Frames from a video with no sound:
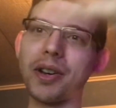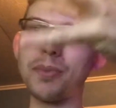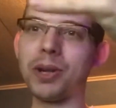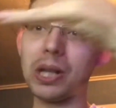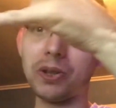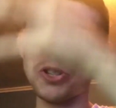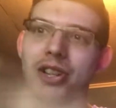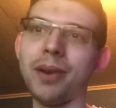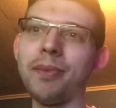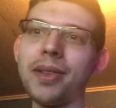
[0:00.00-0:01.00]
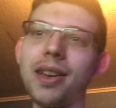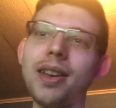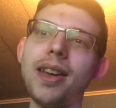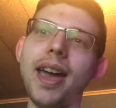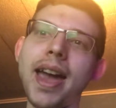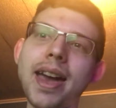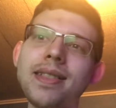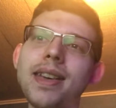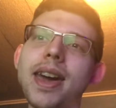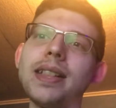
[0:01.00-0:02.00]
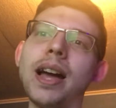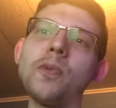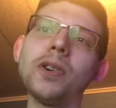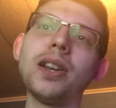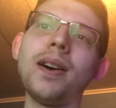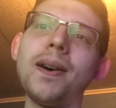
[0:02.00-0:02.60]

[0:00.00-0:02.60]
I could build a little ship, and I would